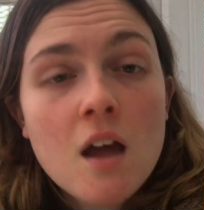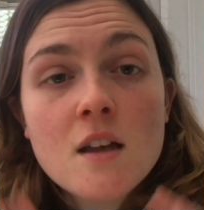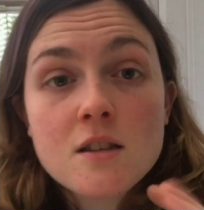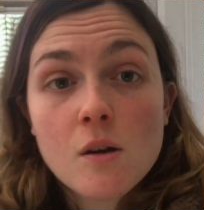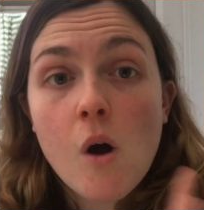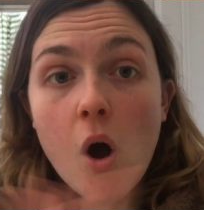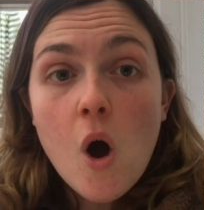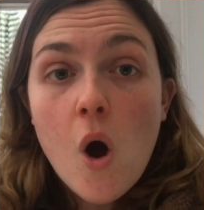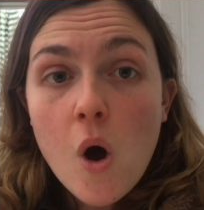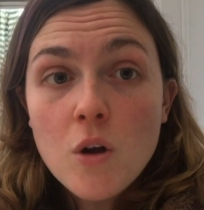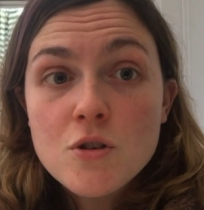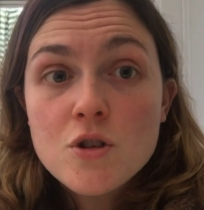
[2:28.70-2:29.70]
So
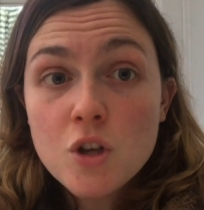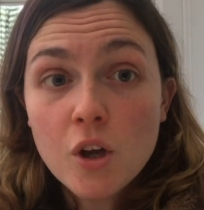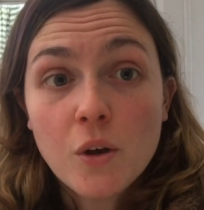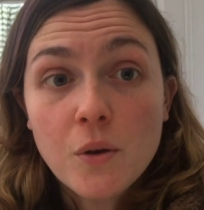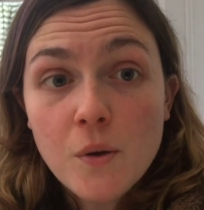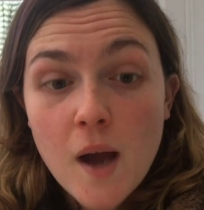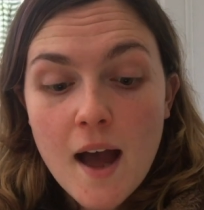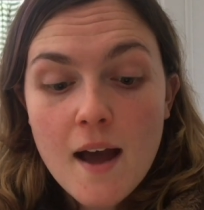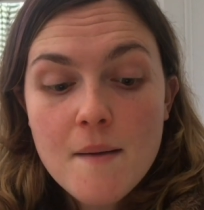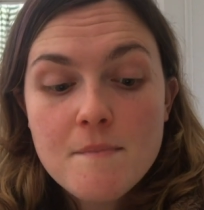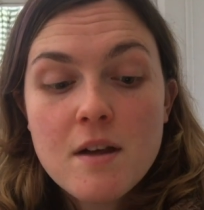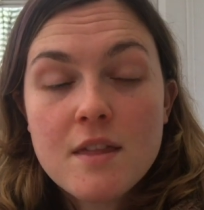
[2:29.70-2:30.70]
on to
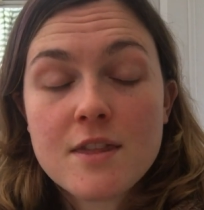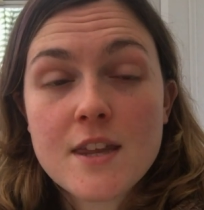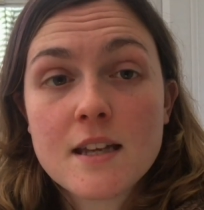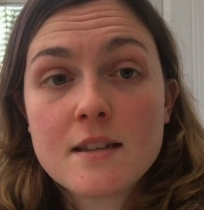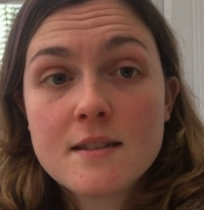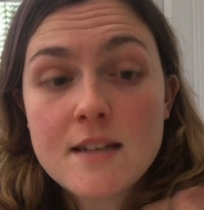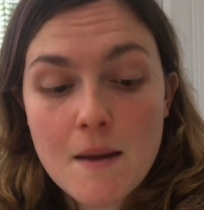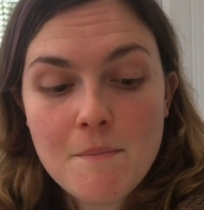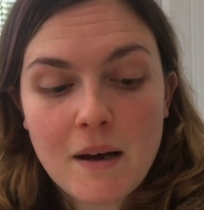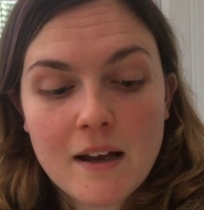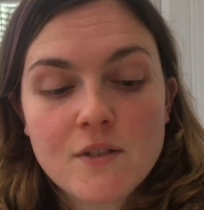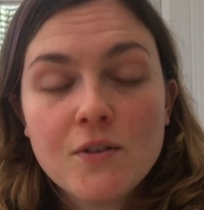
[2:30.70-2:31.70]
this
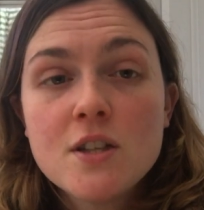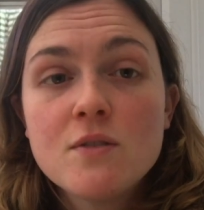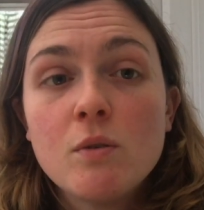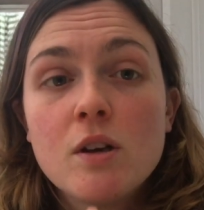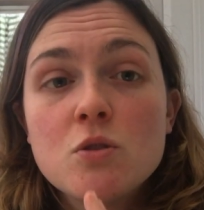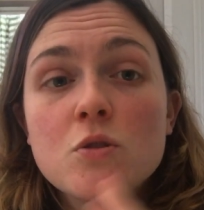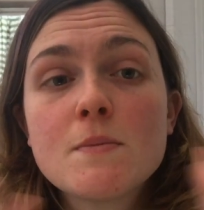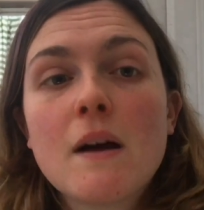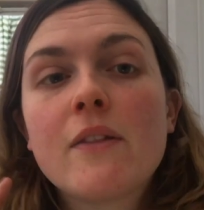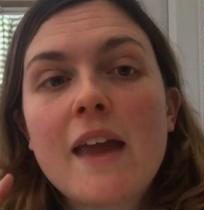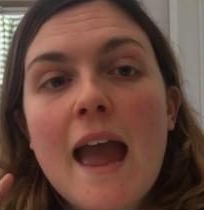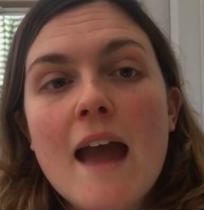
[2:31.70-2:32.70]
template. First of all, it talks
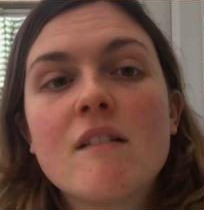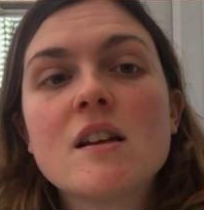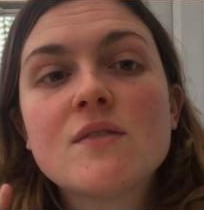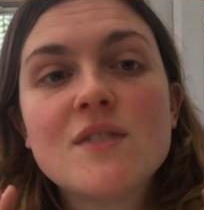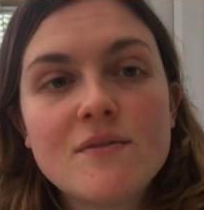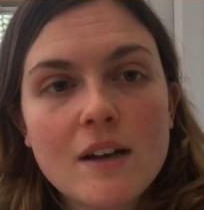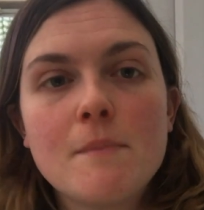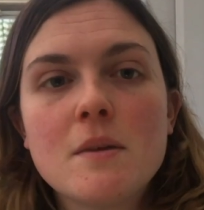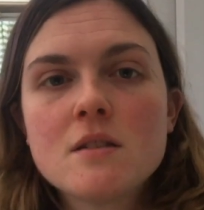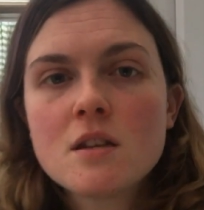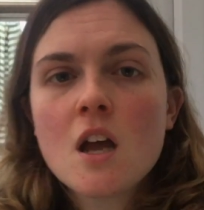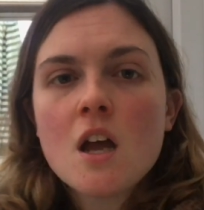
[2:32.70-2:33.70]
about the areas for
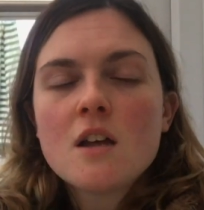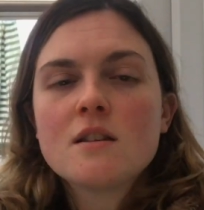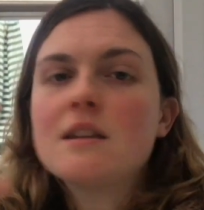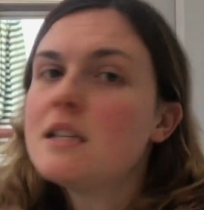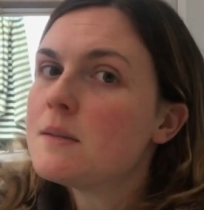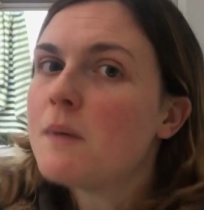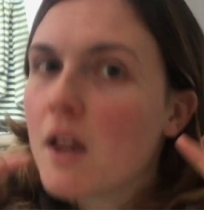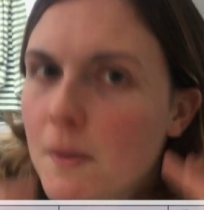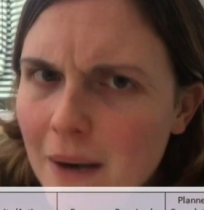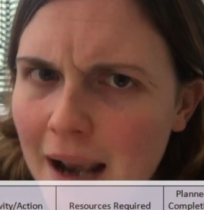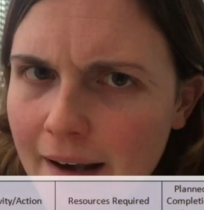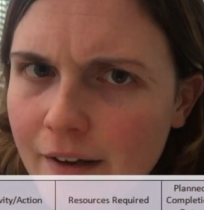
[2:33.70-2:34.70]
development. So this is part of
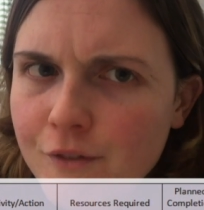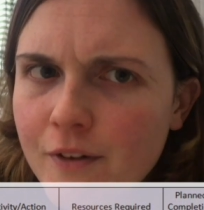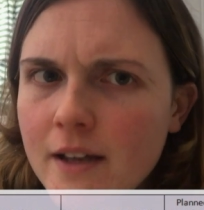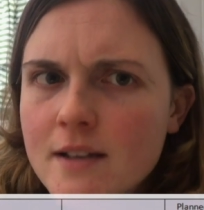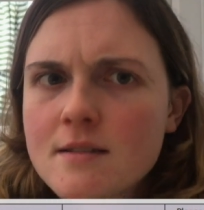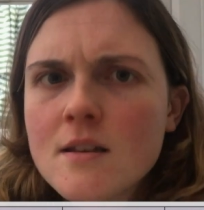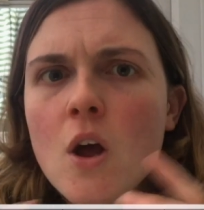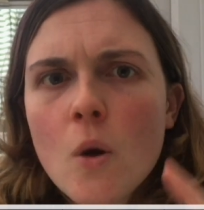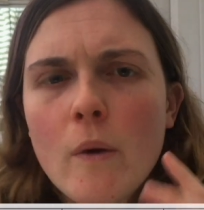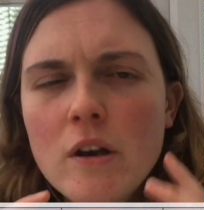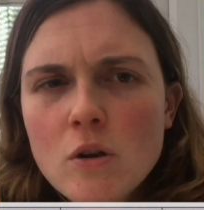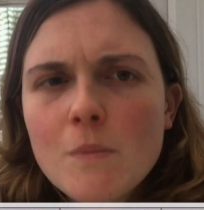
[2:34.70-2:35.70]
the planning phase.
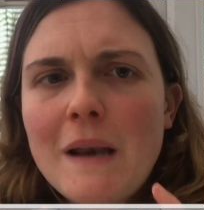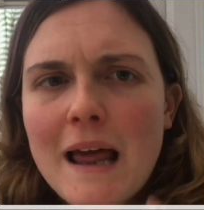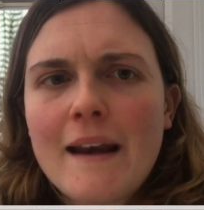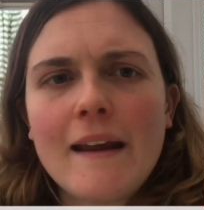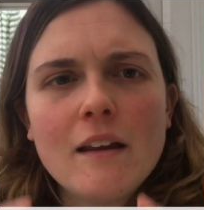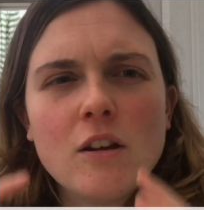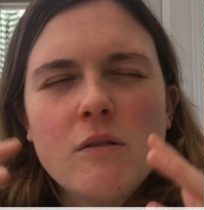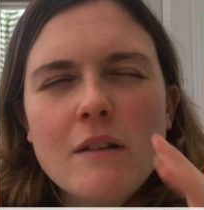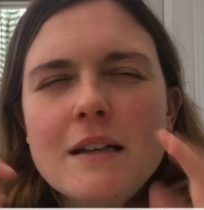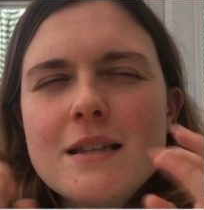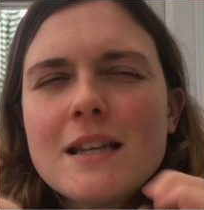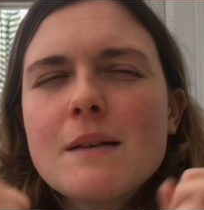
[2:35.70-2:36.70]
When you're planning, you
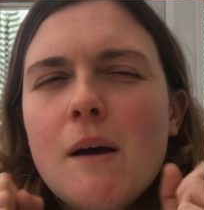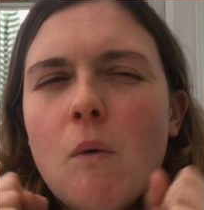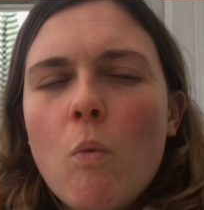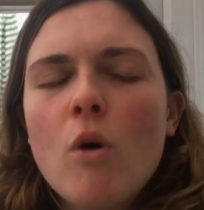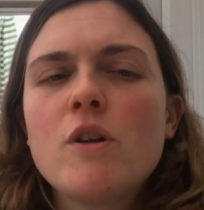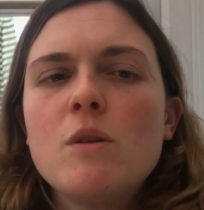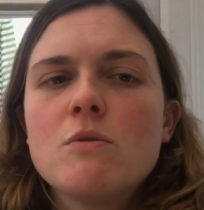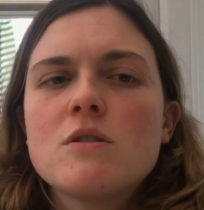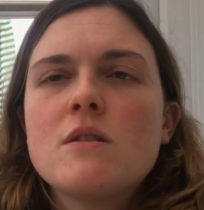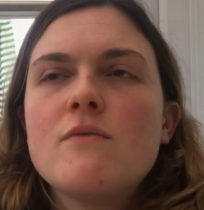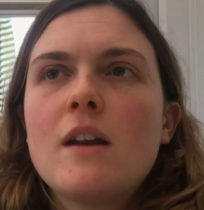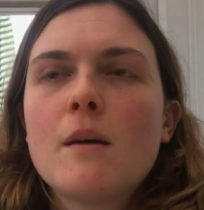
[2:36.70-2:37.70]
need to think about what you want
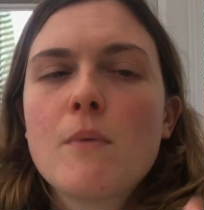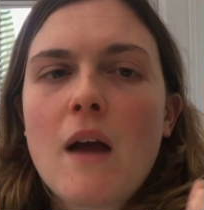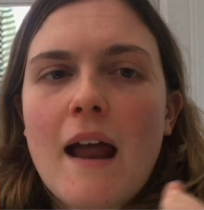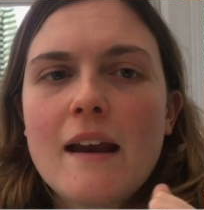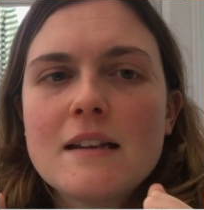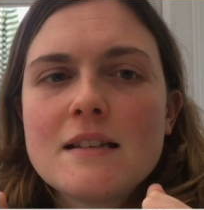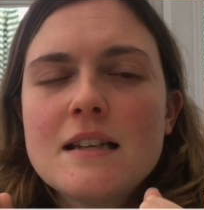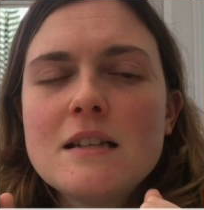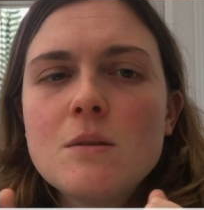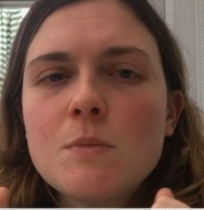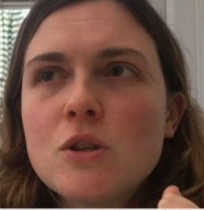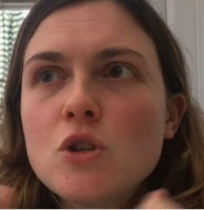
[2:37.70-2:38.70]
to develop, and it needs
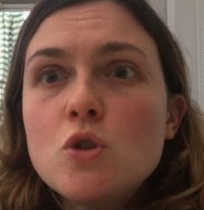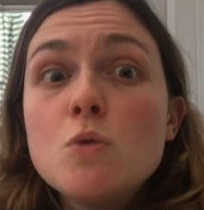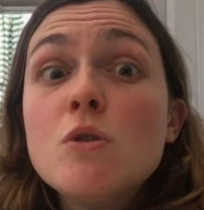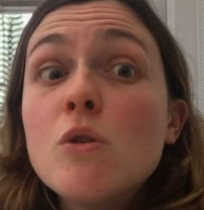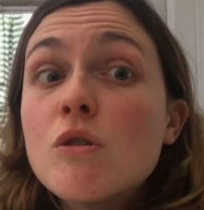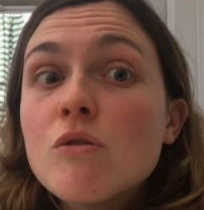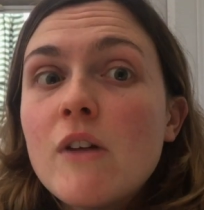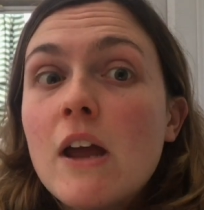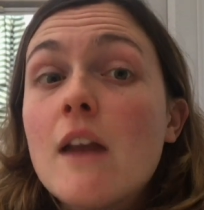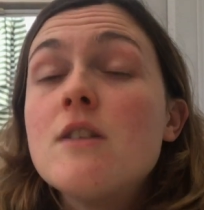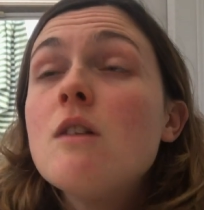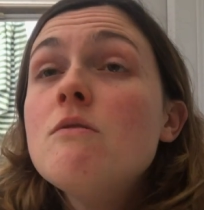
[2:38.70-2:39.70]
to be to do with your career.
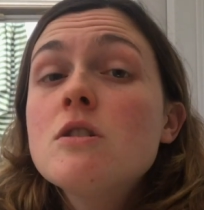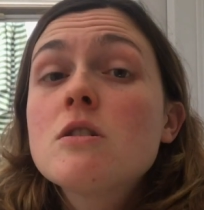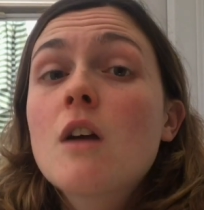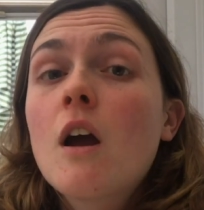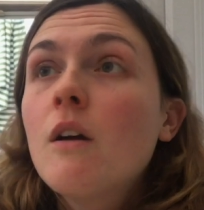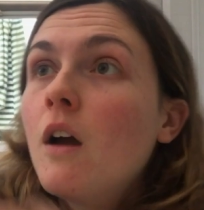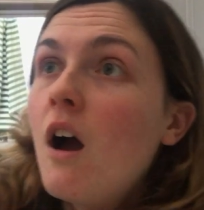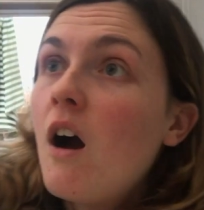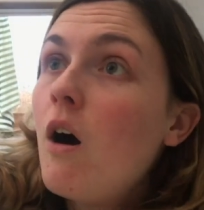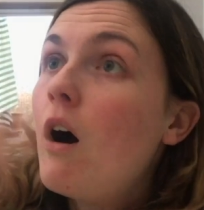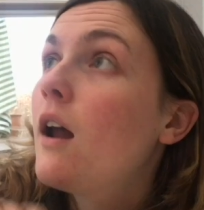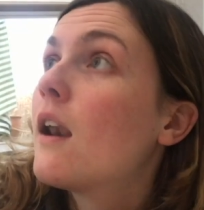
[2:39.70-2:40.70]
Don't just go,
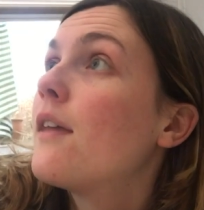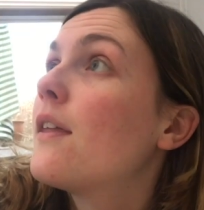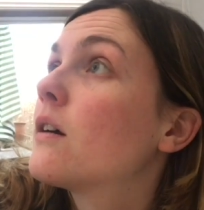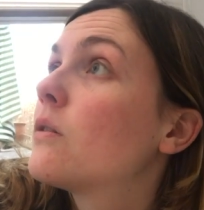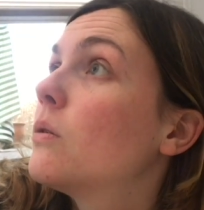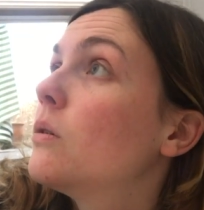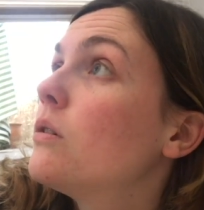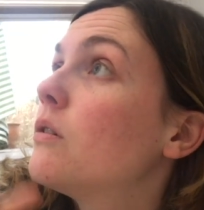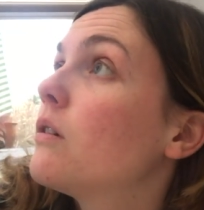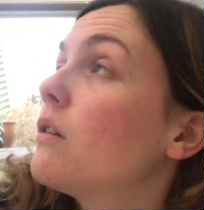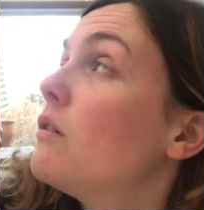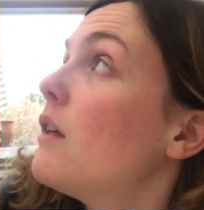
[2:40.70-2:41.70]
oh, I like that
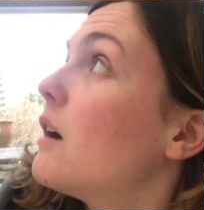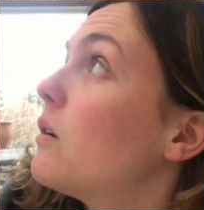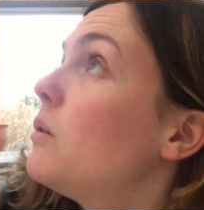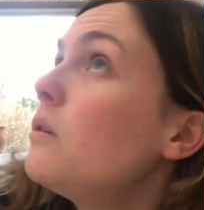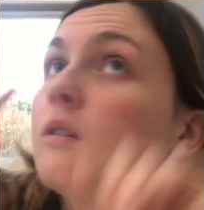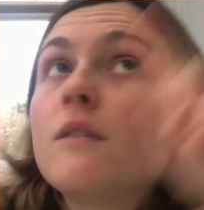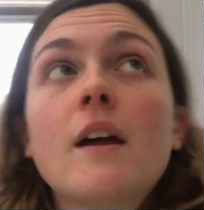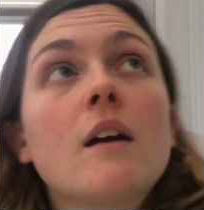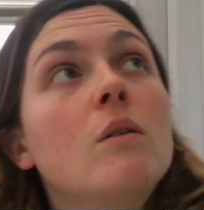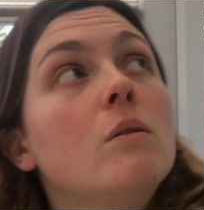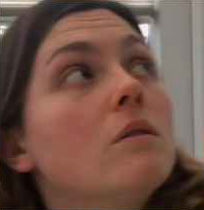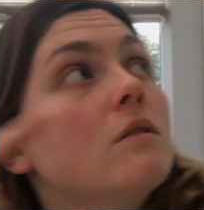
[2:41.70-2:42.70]
course, I'll do that course and that
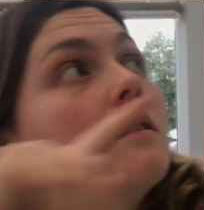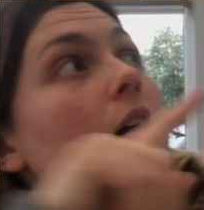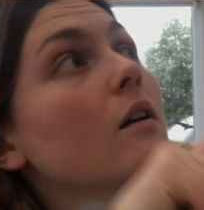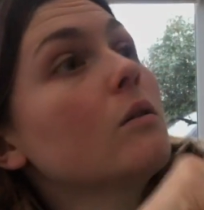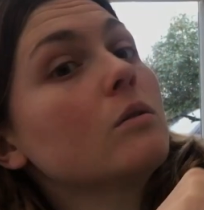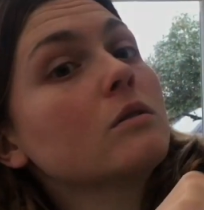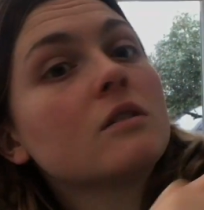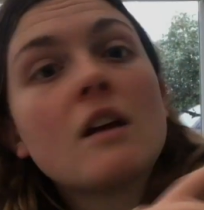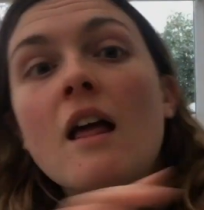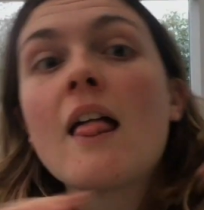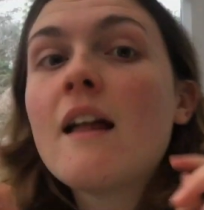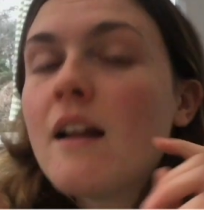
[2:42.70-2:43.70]
course and that course.
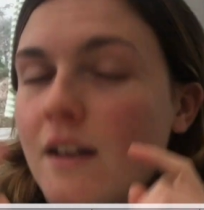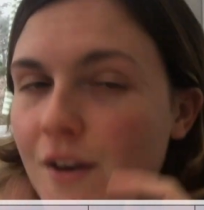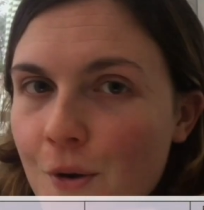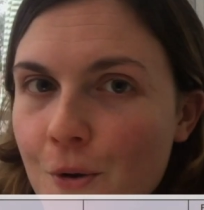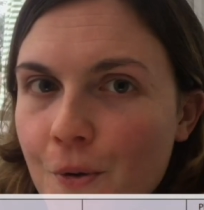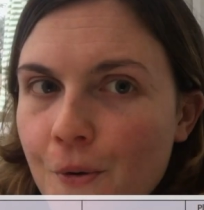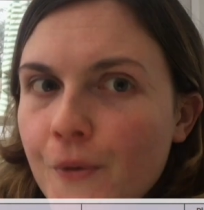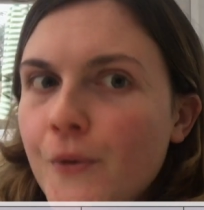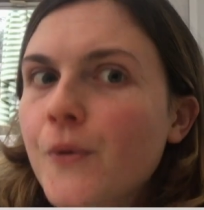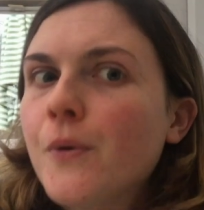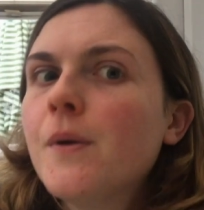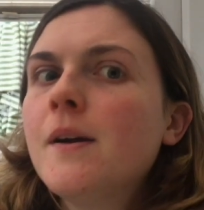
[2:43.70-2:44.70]
No.